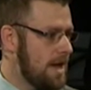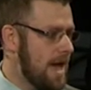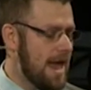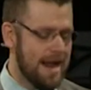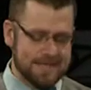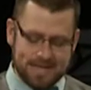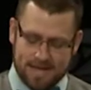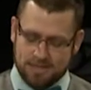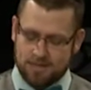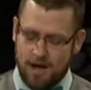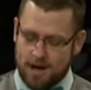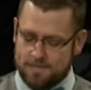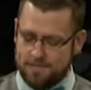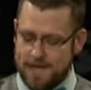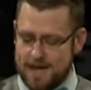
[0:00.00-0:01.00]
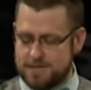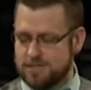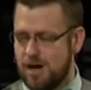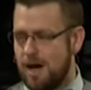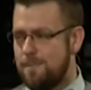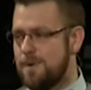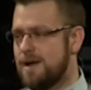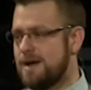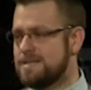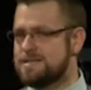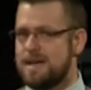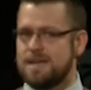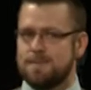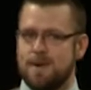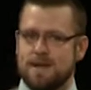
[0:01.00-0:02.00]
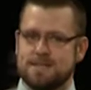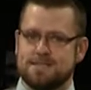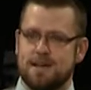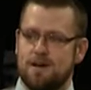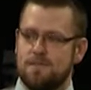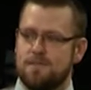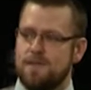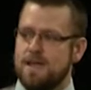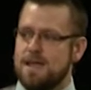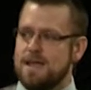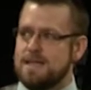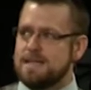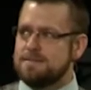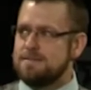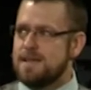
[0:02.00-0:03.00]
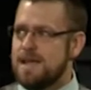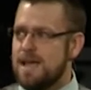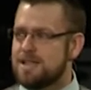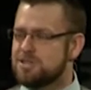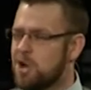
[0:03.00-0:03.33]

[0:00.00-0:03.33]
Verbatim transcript: And as I thought of that topic, I said to myself, it's